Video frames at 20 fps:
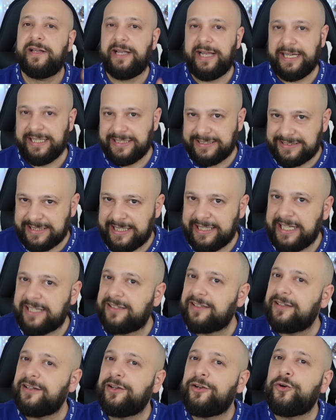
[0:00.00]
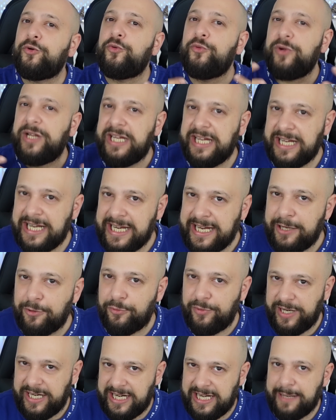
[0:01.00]
And he said it
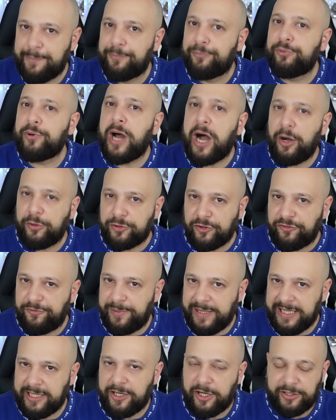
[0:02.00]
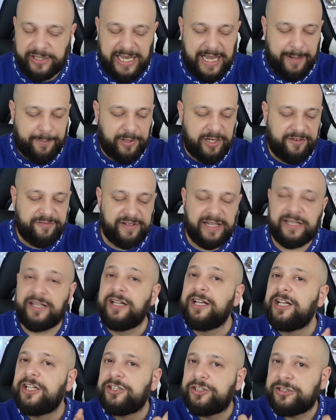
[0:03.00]
really proud of being a Napoli fan.
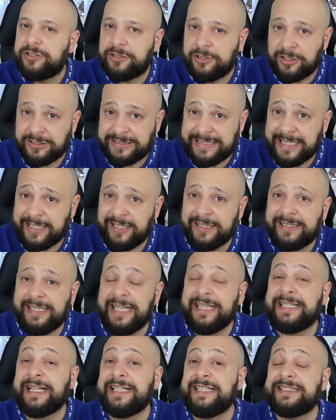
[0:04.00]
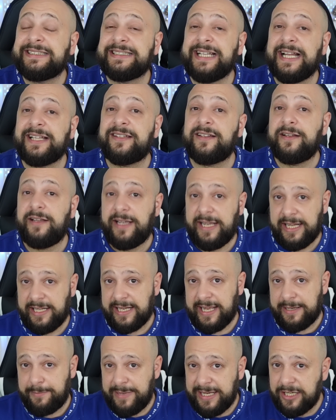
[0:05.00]
The second thing that he said, and
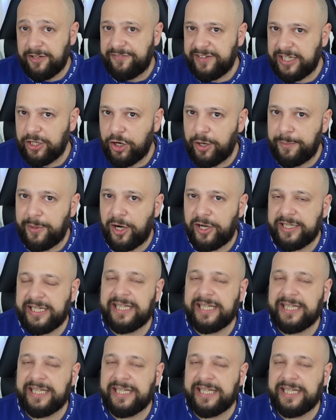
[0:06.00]
I made a video about